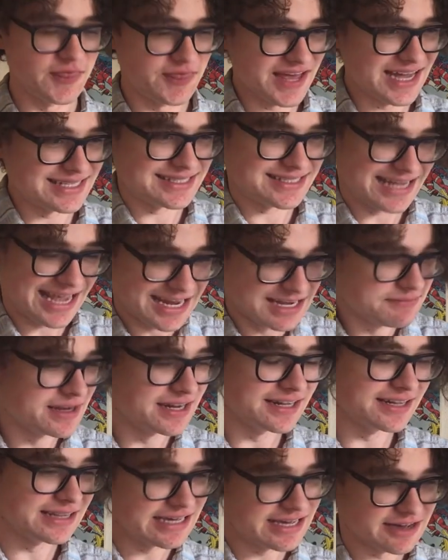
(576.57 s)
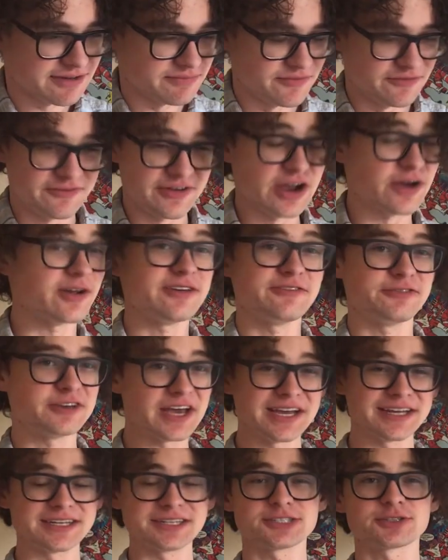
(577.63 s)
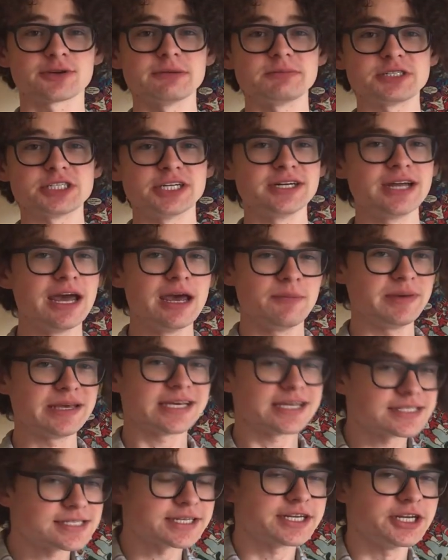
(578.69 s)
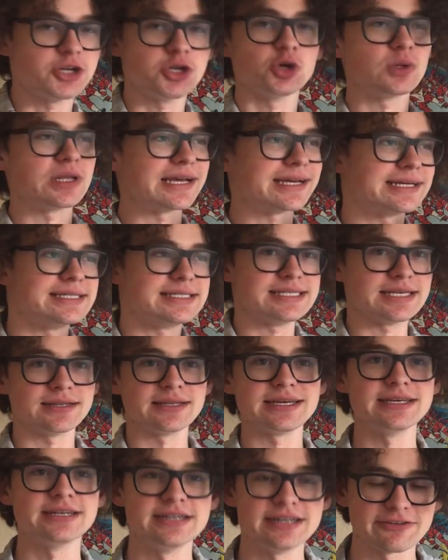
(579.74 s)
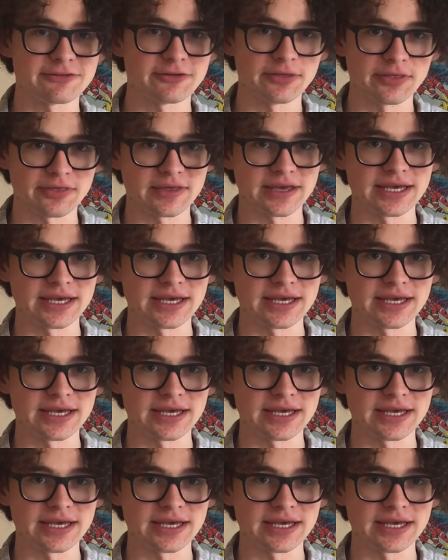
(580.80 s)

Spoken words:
That's admittedly a very vague description because it can do like a zillion different